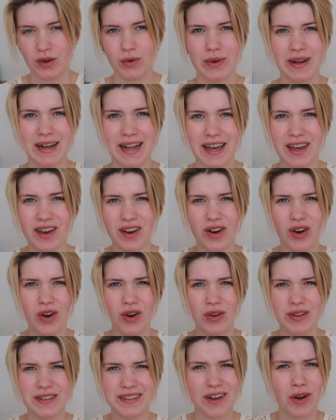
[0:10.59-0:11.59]
We're like
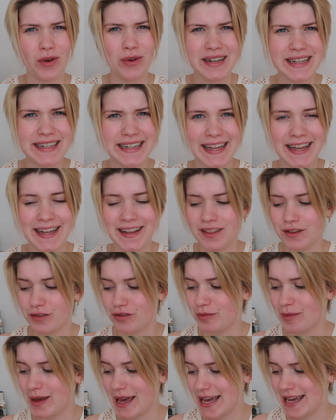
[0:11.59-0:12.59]
only the end
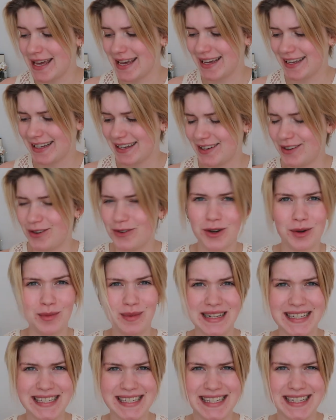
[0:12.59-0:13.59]
of May.
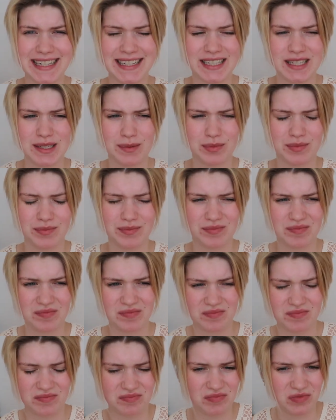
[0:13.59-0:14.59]
Normally seen it's
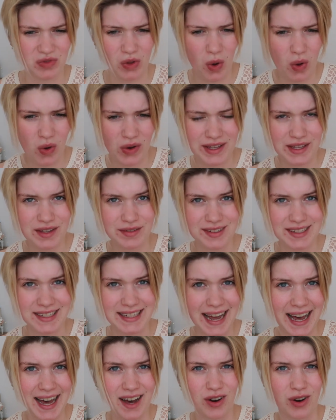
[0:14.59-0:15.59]
not even
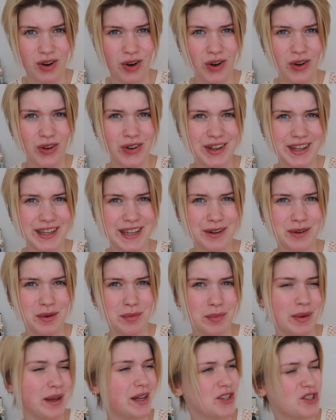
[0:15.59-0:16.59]
that hot here
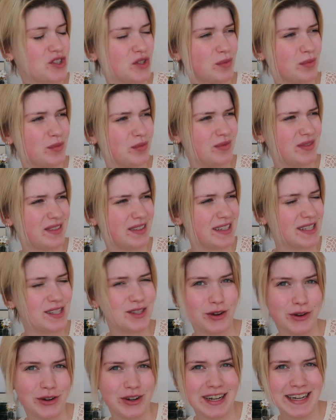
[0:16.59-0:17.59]
in Belgium
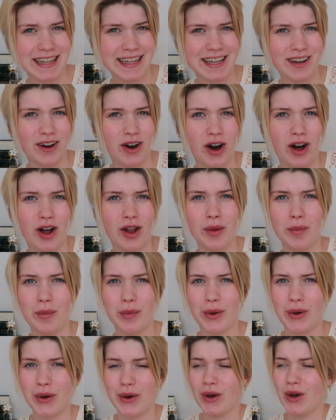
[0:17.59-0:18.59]
this early on,
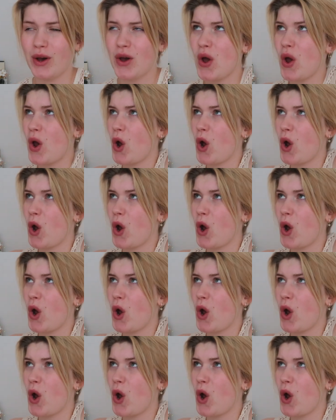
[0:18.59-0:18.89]
but